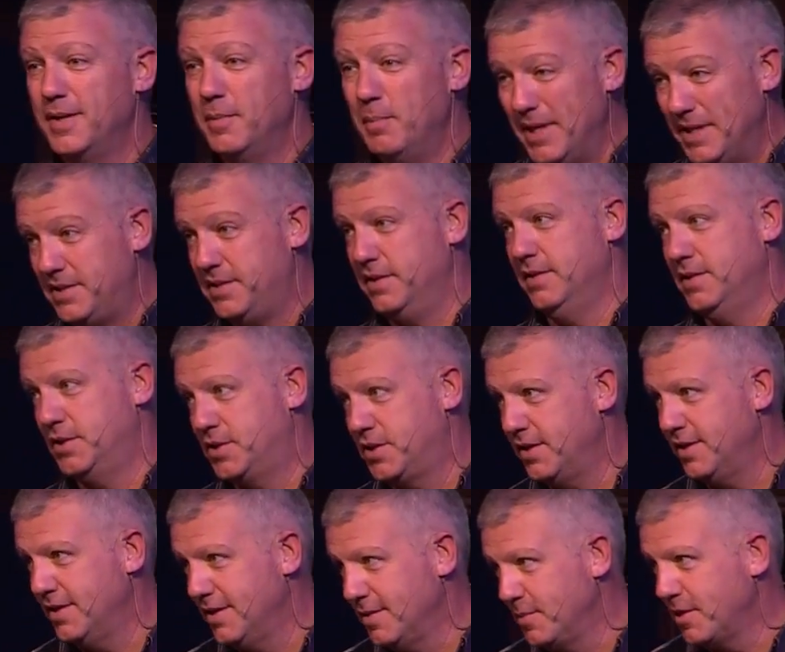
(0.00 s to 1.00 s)
message
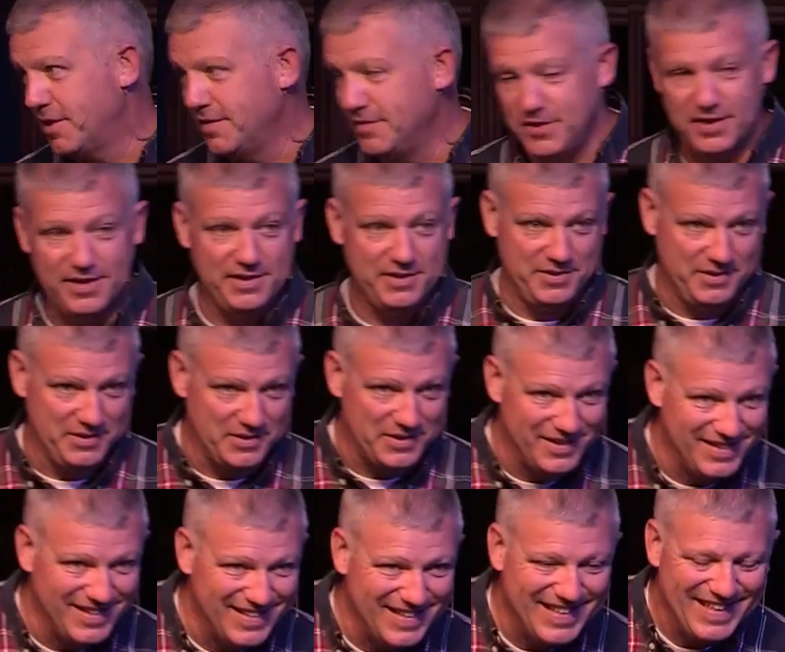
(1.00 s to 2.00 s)
in the book of Genesis.
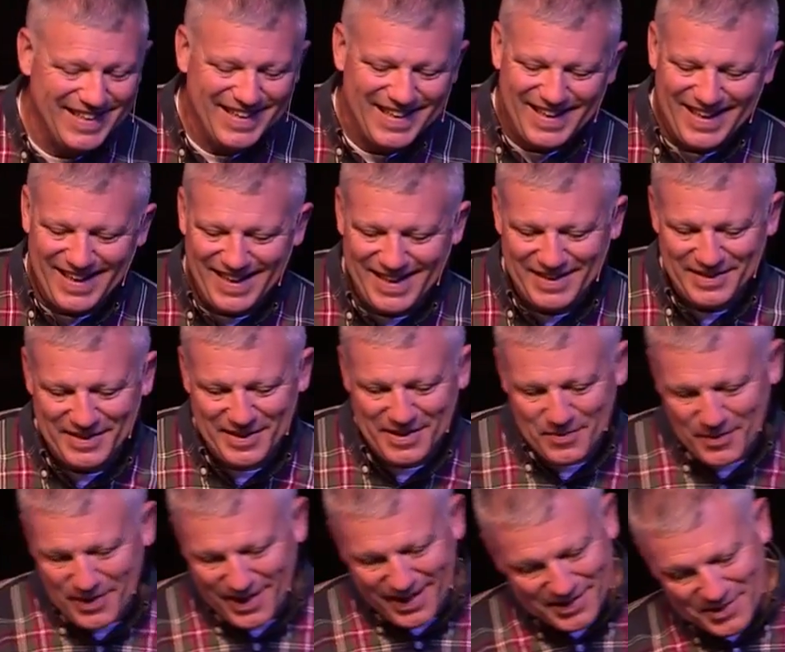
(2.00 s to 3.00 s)
And
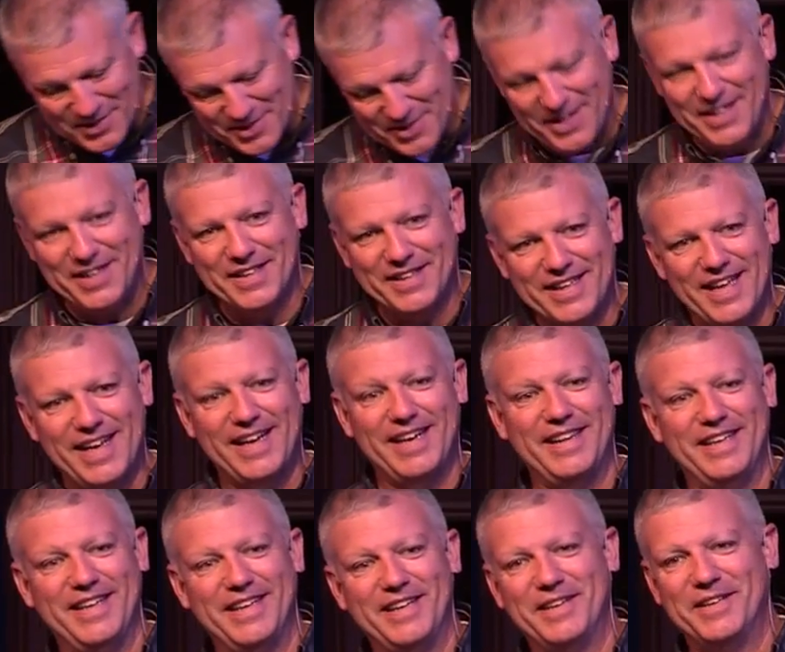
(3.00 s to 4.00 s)
we can see the light at
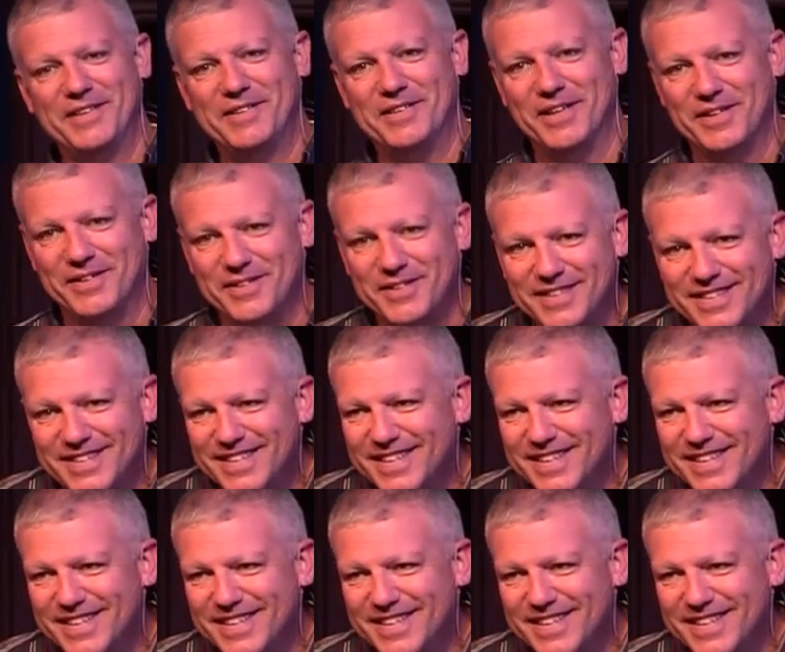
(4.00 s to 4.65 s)
the end of the tunnel.